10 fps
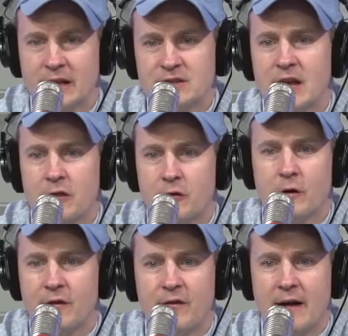let's say,
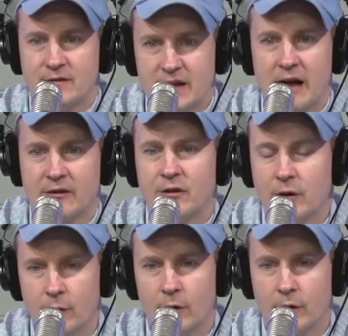35 stocks
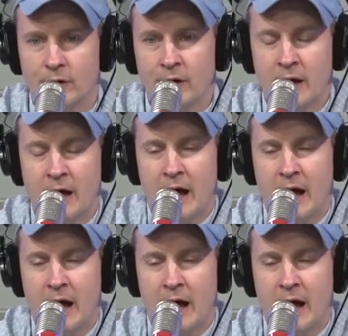that you hold,